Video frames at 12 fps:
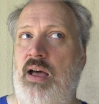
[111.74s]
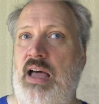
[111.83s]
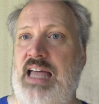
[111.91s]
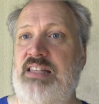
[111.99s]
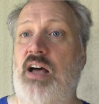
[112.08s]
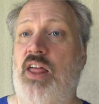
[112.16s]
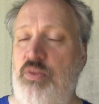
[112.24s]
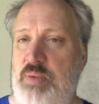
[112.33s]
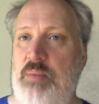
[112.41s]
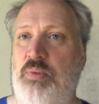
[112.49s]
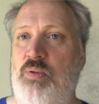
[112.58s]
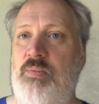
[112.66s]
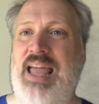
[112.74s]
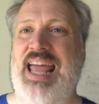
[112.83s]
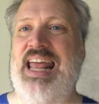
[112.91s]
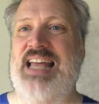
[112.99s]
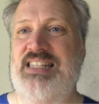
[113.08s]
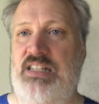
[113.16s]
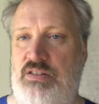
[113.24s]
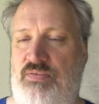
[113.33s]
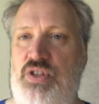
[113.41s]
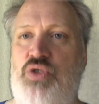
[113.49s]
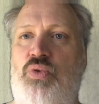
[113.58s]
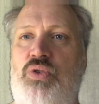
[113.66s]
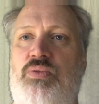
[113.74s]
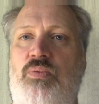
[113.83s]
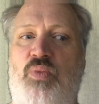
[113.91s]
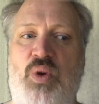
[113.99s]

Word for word: other people and as individuals.